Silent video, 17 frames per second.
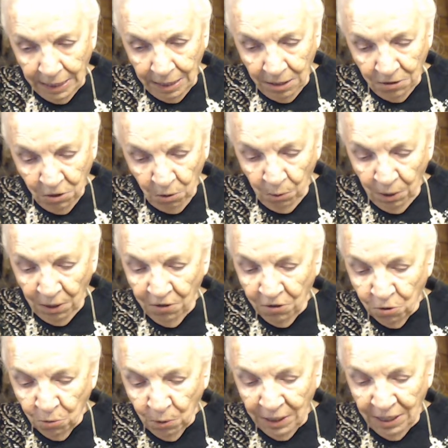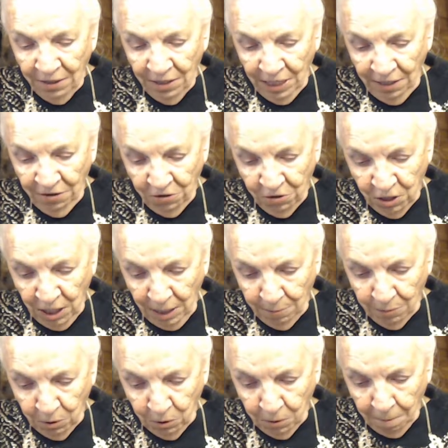So we're in the 29th
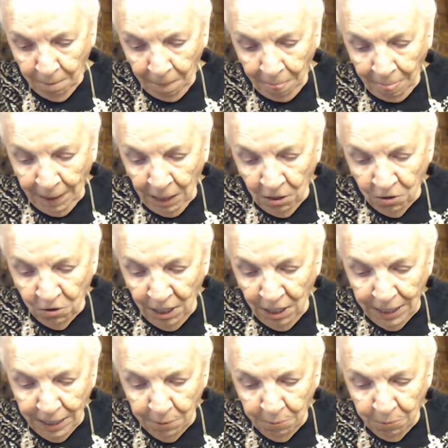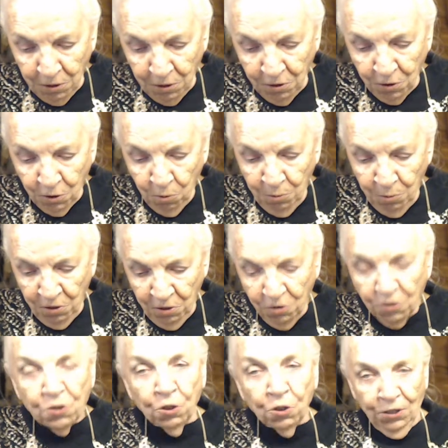chapter. Jacob resumed his
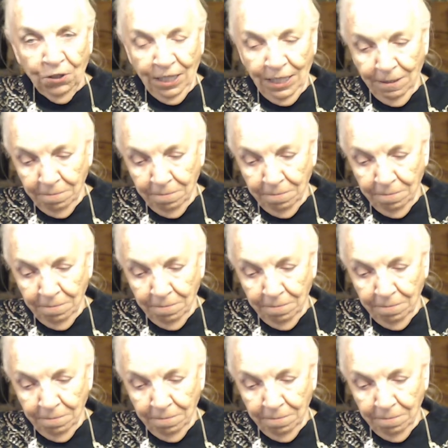journey.